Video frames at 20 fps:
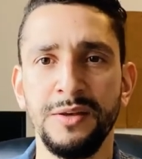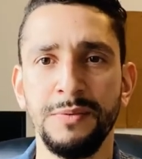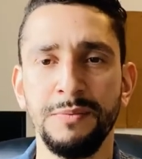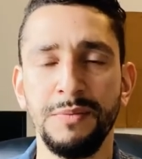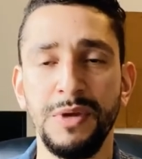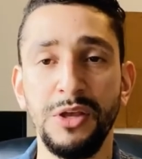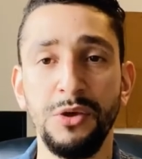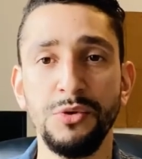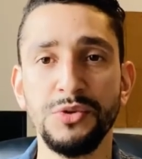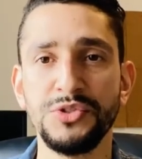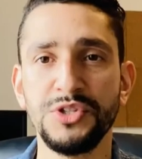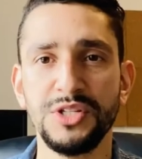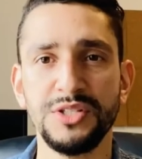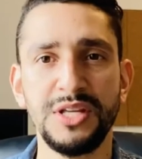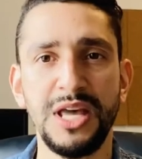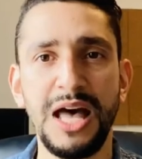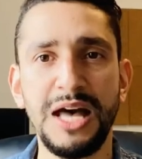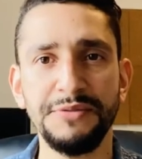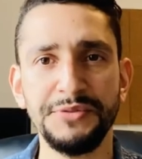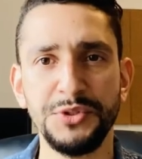but you
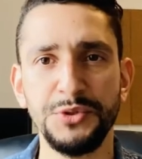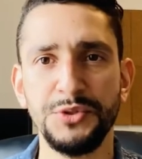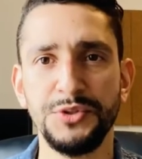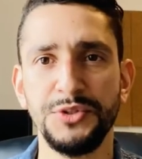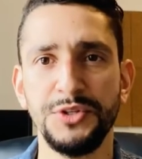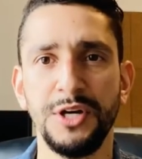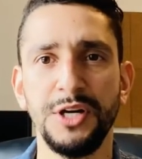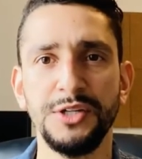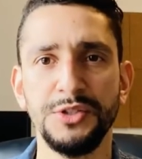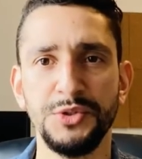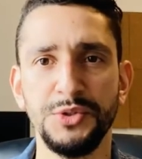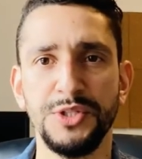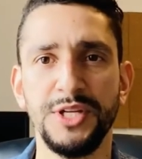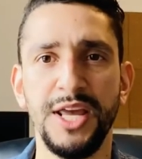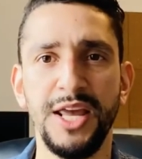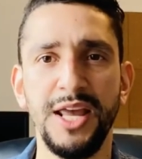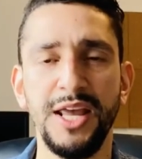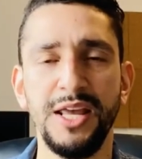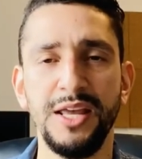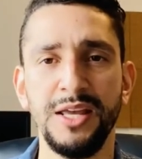just have to start
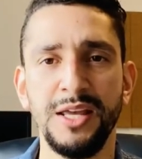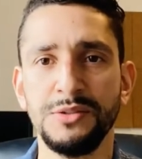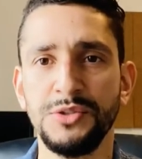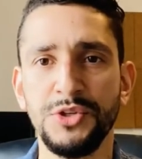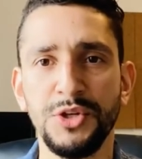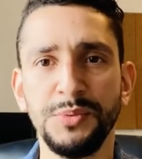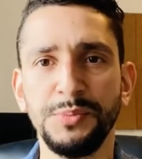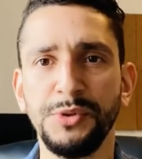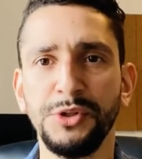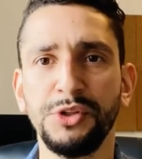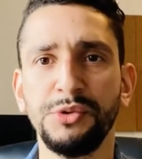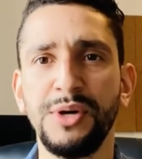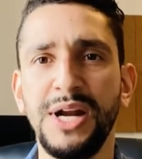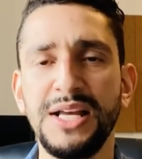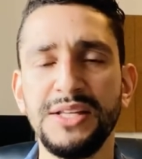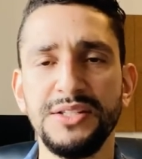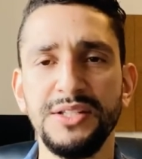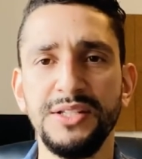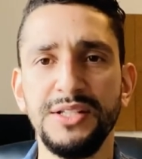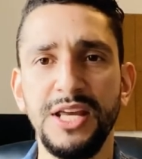today. Don't
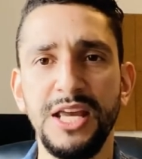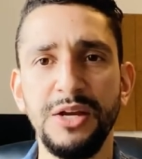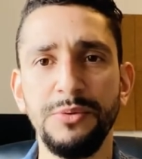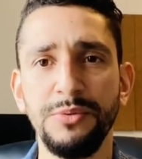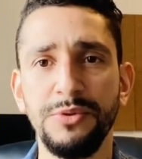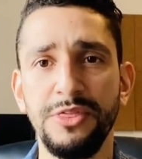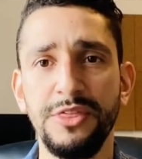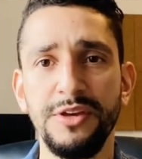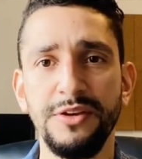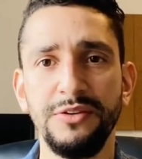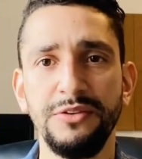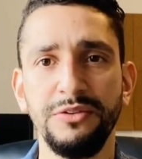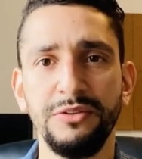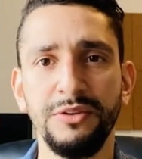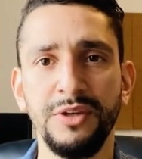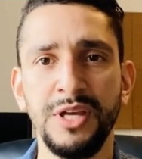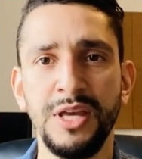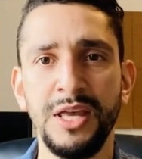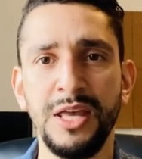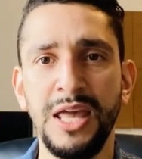procrastinate with
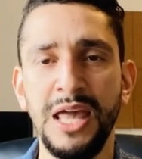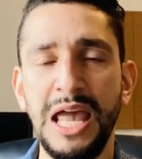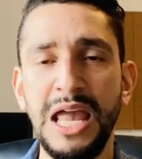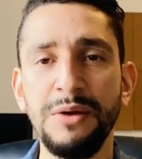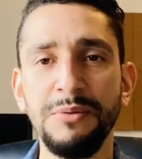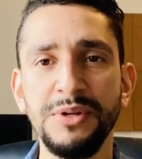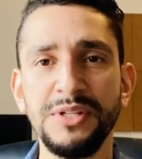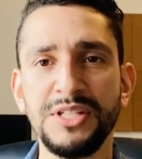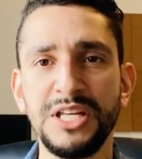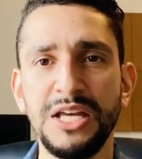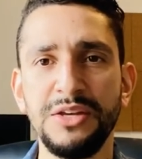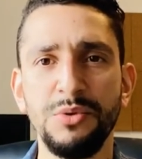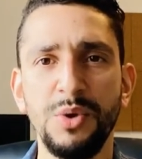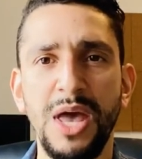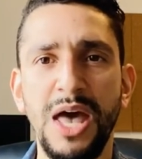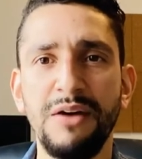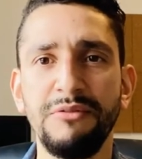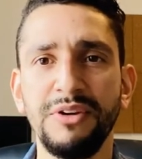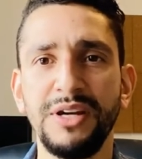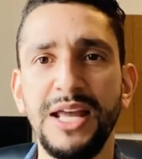this. Every time you
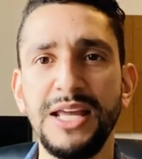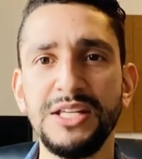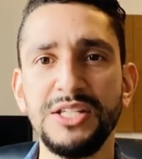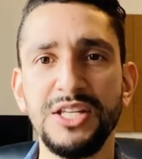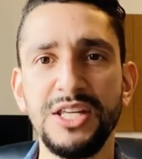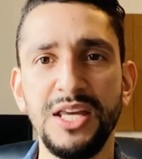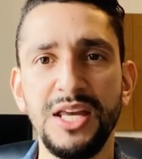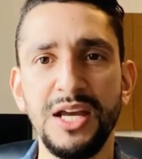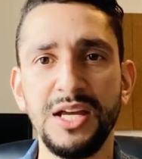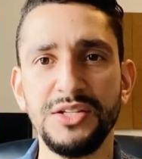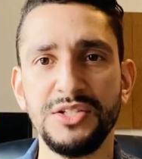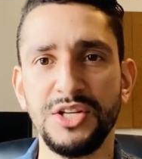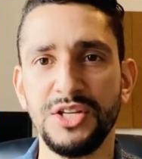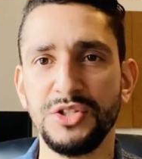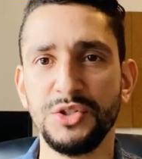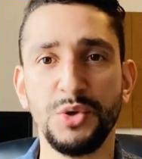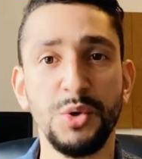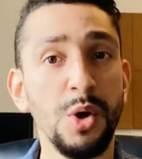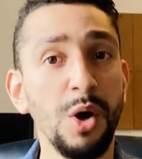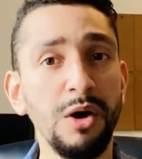have an idea,
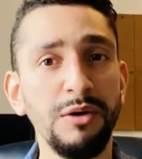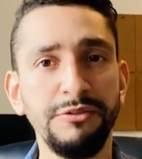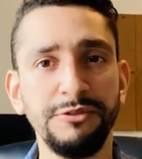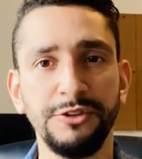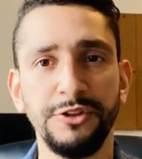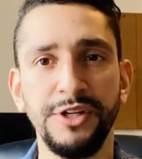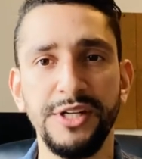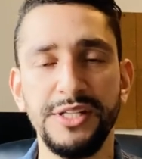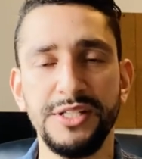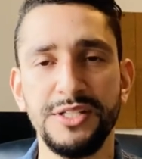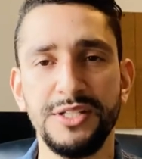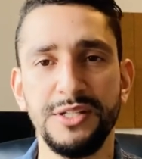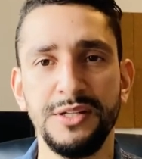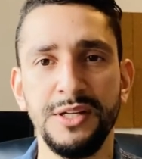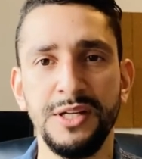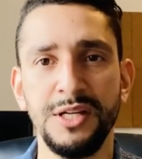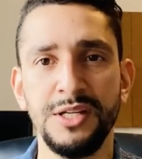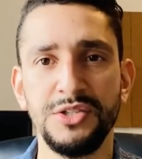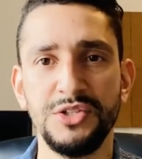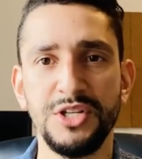just go for it.
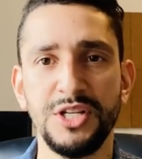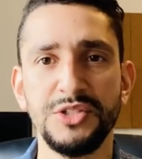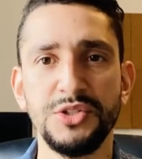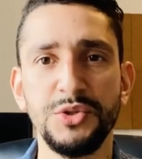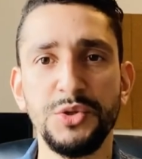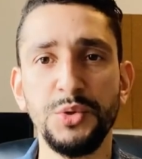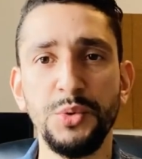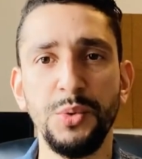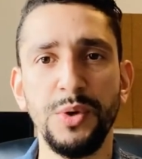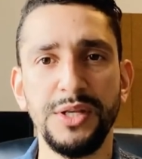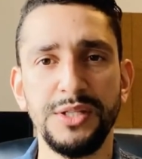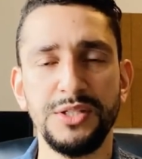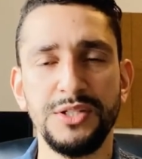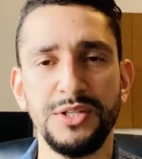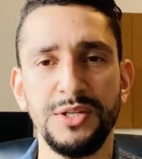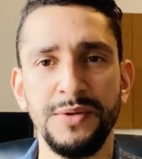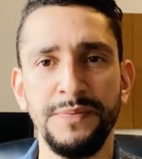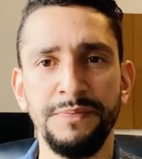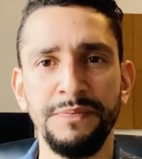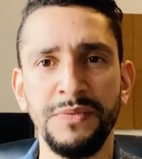Just do
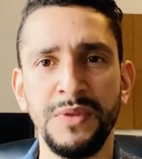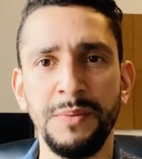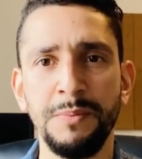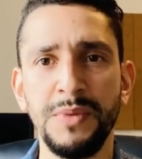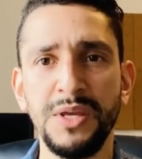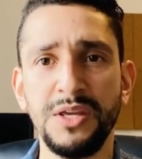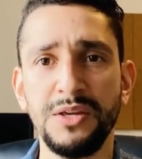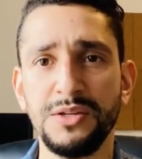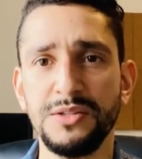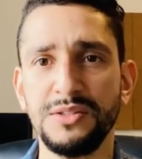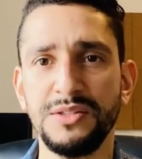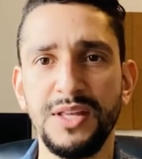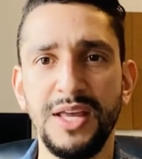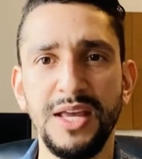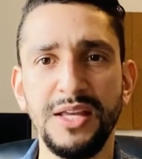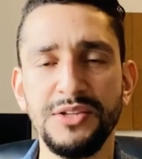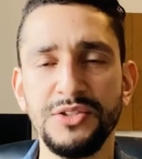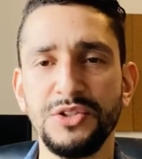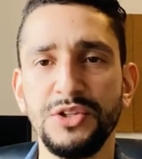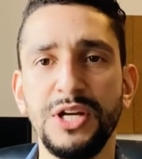it, because then
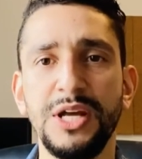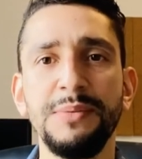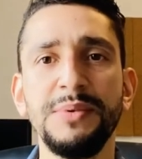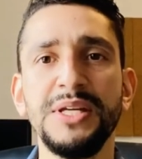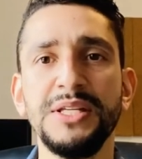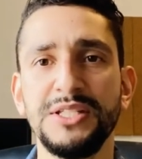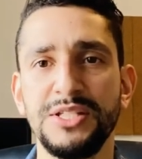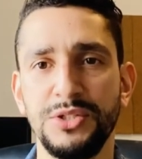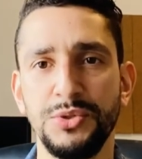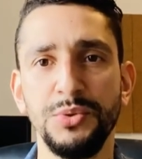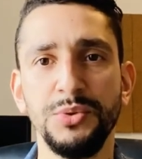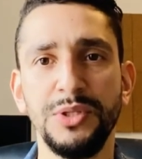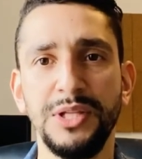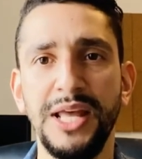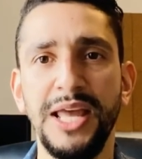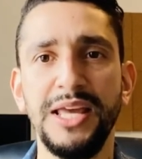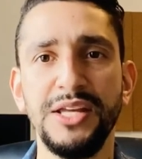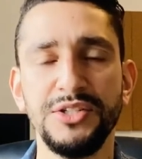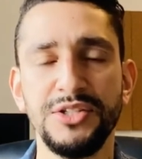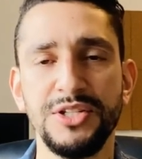it's gonna be too
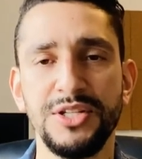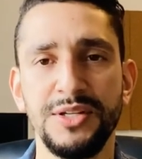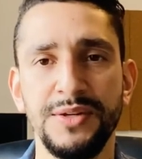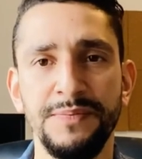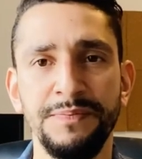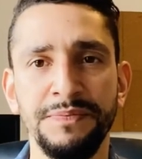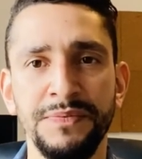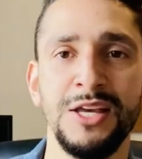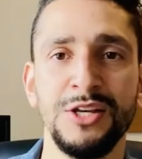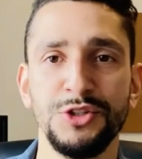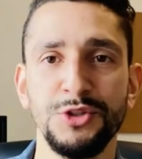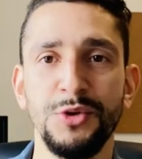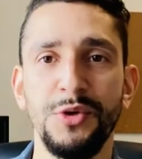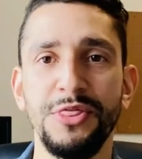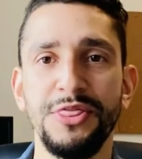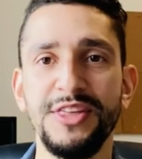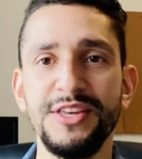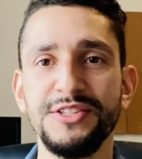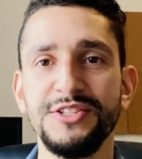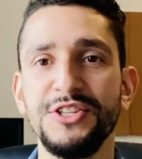late. So
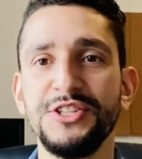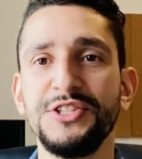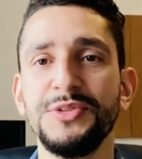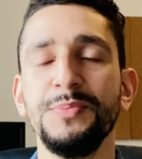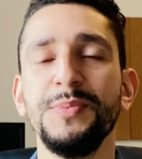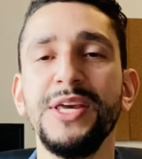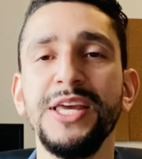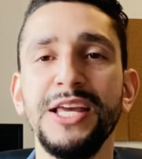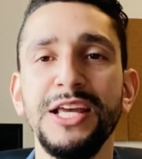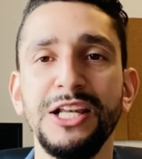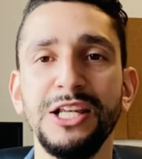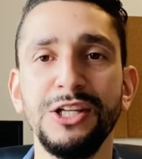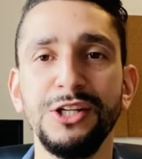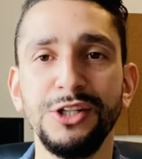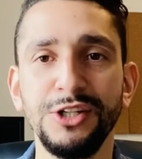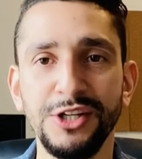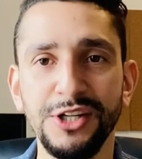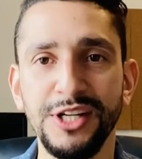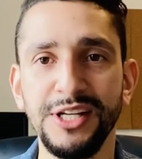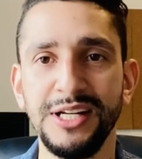this is me
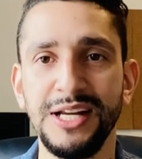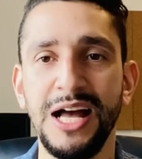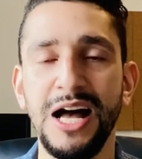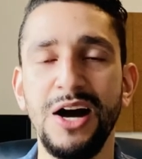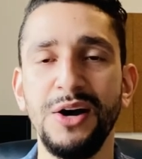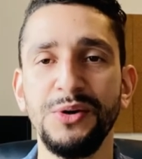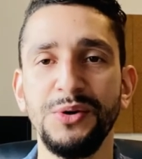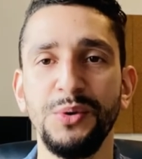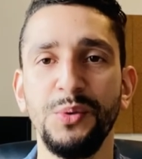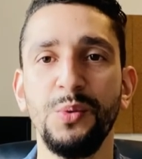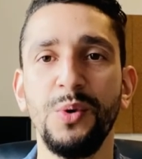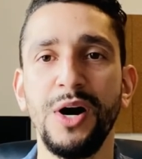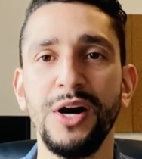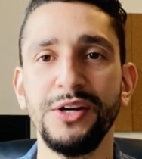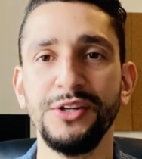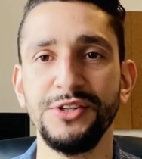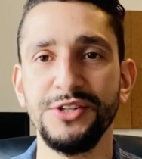learning how to water